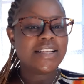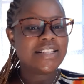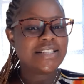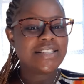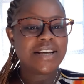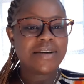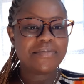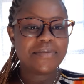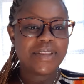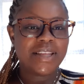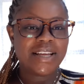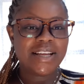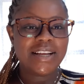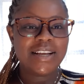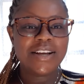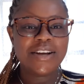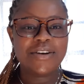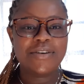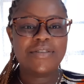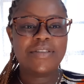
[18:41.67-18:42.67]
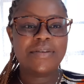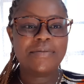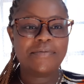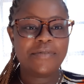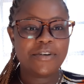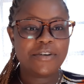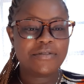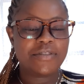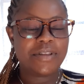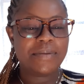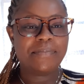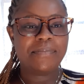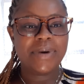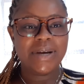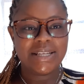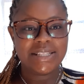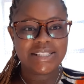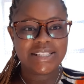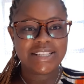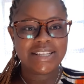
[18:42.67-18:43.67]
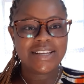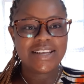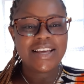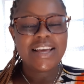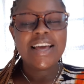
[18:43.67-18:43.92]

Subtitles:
is something of the past.